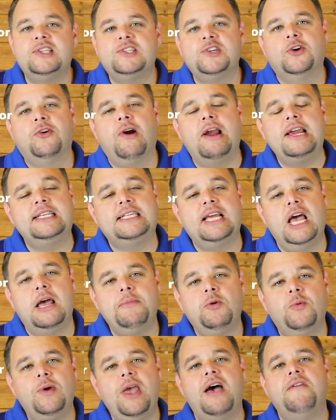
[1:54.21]
It's a great
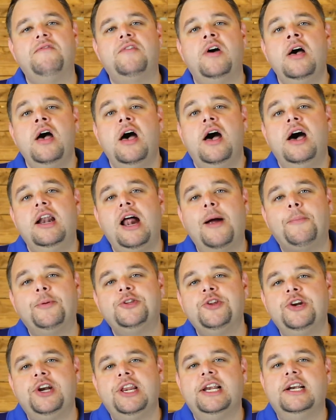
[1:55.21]
time that we have an
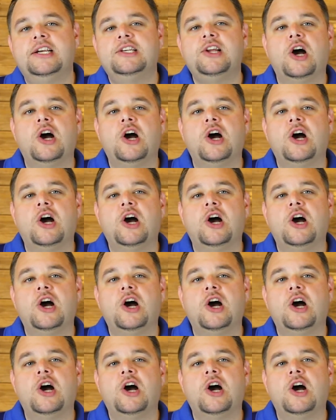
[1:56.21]
opportunity to